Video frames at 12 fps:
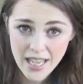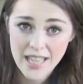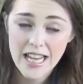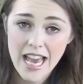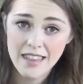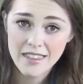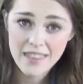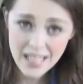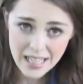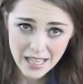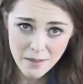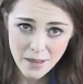it and
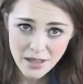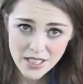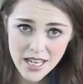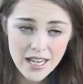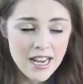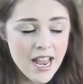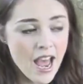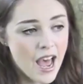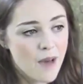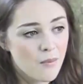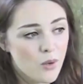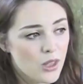thinking about it,
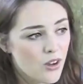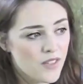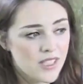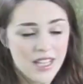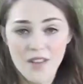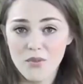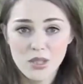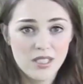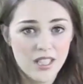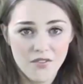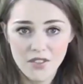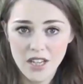with obviously everyone's
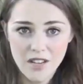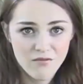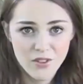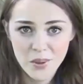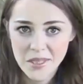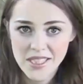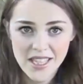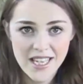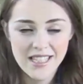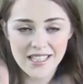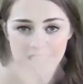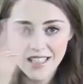different
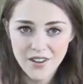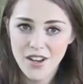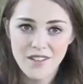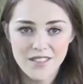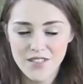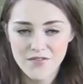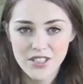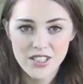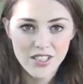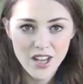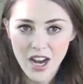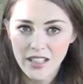influences and different
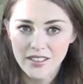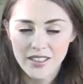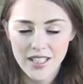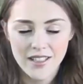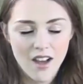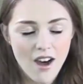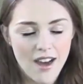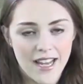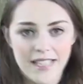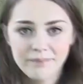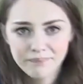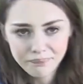styles and
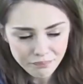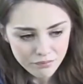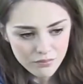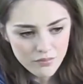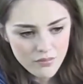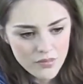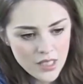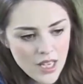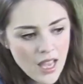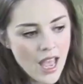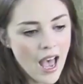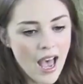eye.
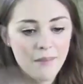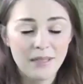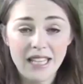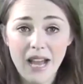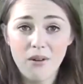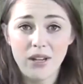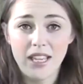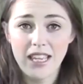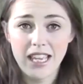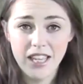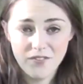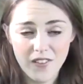Now,
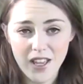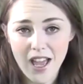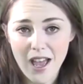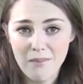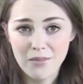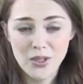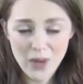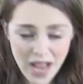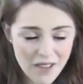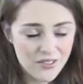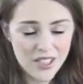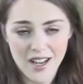if you
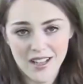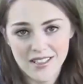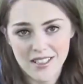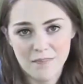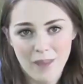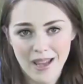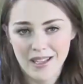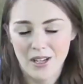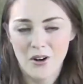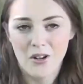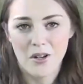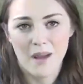haven't heard us banging
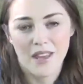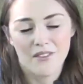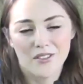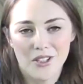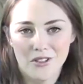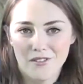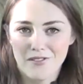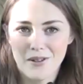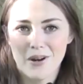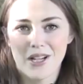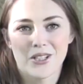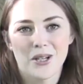on about the photography
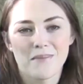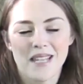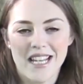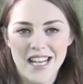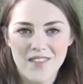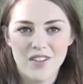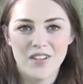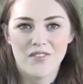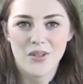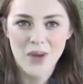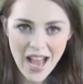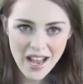workshops, and even if
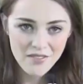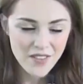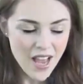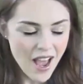you have,